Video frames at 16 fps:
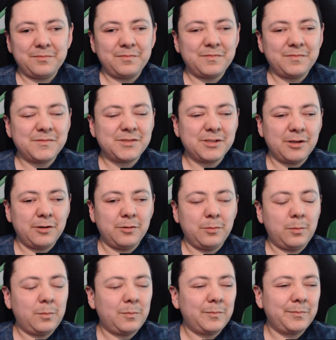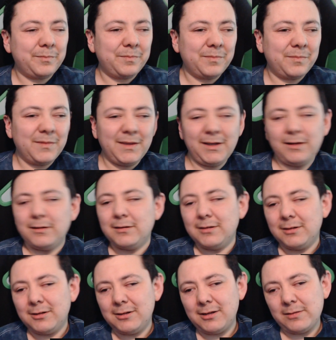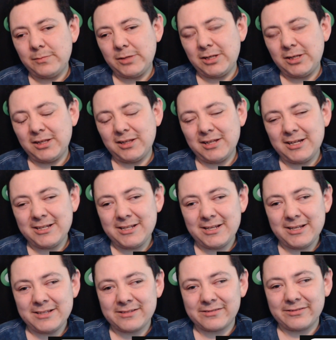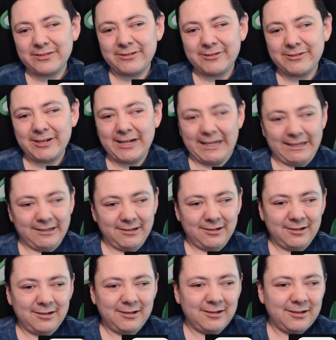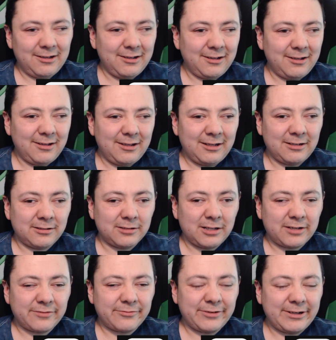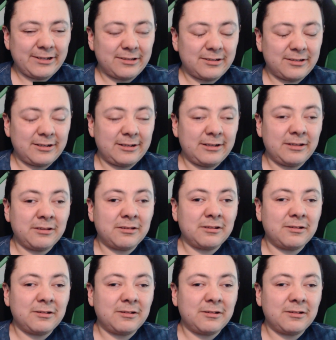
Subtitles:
So yeah, I mean, it's really great in a lot of ways, it is.